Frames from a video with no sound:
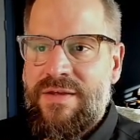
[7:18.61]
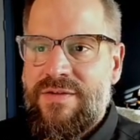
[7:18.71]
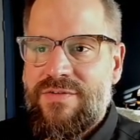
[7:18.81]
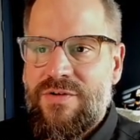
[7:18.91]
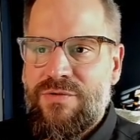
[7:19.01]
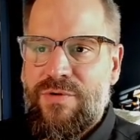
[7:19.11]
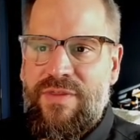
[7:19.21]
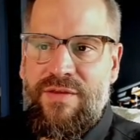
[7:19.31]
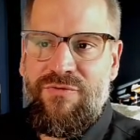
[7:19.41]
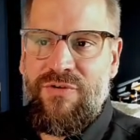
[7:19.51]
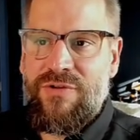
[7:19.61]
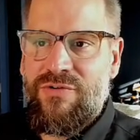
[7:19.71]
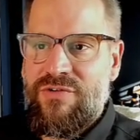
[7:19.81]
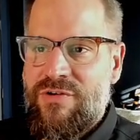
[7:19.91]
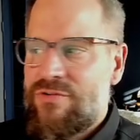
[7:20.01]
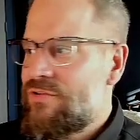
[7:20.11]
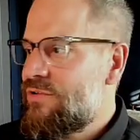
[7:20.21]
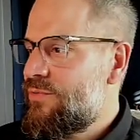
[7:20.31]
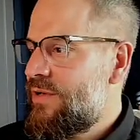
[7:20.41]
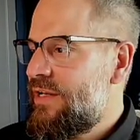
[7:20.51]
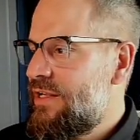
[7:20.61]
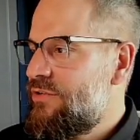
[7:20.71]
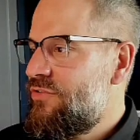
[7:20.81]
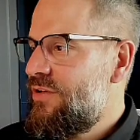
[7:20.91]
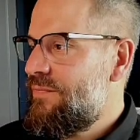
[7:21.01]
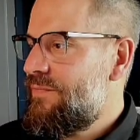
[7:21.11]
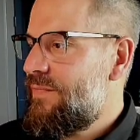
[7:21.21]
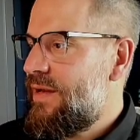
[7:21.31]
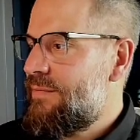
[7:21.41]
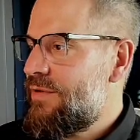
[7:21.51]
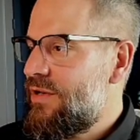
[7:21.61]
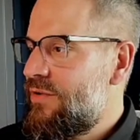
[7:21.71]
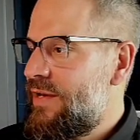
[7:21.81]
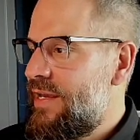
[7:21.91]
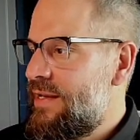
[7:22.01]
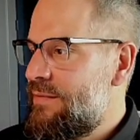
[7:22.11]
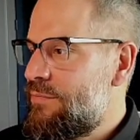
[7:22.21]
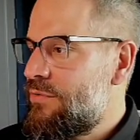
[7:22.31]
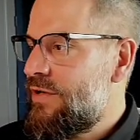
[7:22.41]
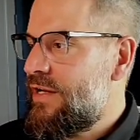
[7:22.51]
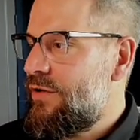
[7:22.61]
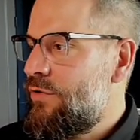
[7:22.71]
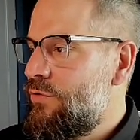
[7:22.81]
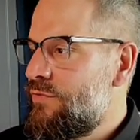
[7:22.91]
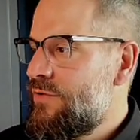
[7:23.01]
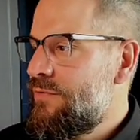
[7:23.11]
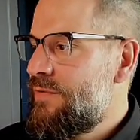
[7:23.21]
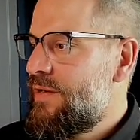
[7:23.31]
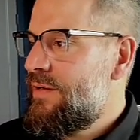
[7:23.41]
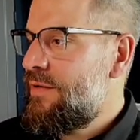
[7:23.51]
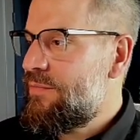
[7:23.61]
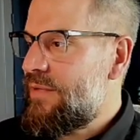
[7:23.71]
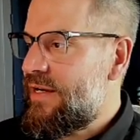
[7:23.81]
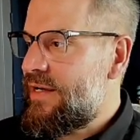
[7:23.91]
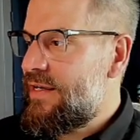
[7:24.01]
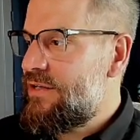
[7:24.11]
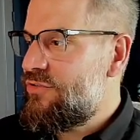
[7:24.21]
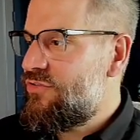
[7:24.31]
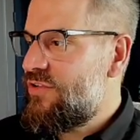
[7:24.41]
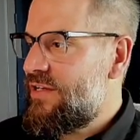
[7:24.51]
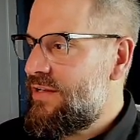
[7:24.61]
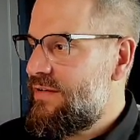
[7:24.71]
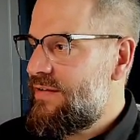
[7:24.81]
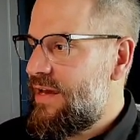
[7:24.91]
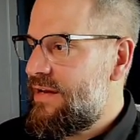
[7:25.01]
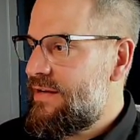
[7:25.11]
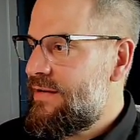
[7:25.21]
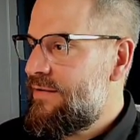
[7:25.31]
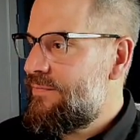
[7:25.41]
So within filler 001 energy, I'm going to go ahead and bring over my energy tag.